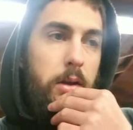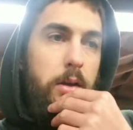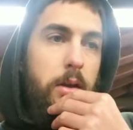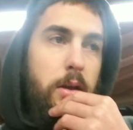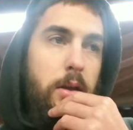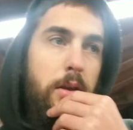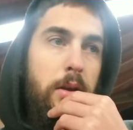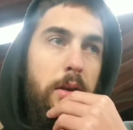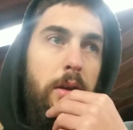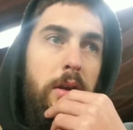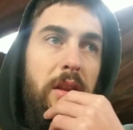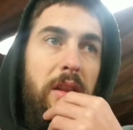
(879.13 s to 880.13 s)
Yeah, the truck
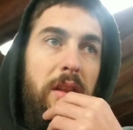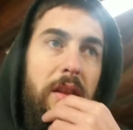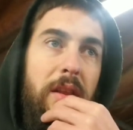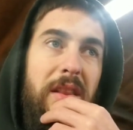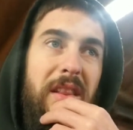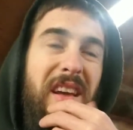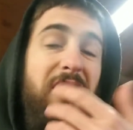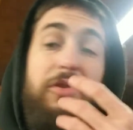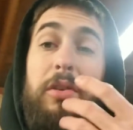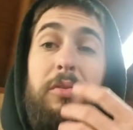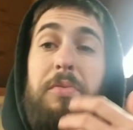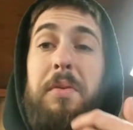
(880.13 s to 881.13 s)
was pretty basic.
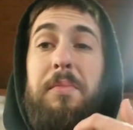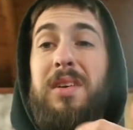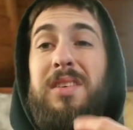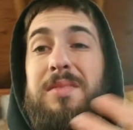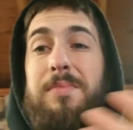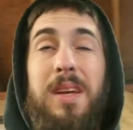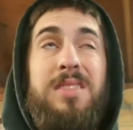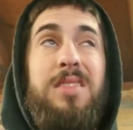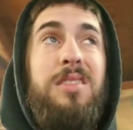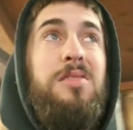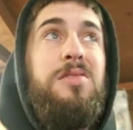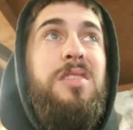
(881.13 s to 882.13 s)
There's not really much to talk
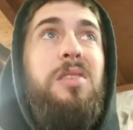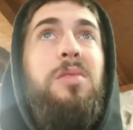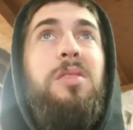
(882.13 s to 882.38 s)
about.